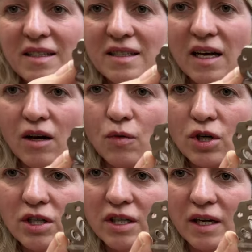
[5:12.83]
is
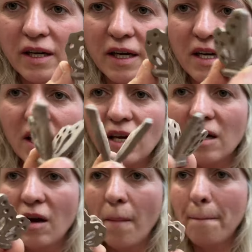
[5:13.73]
our tiny
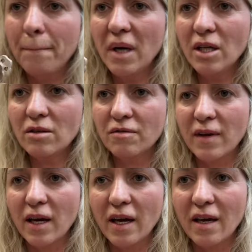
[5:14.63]

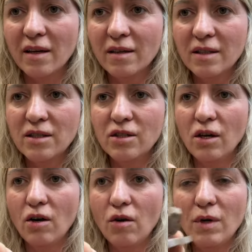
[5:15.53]
butterfly.
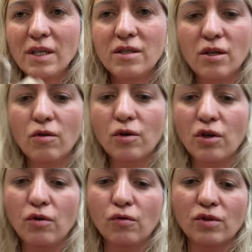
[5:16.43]
So, so
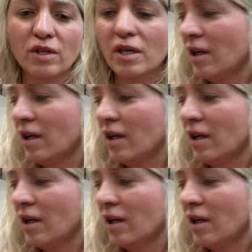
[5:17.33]
cute.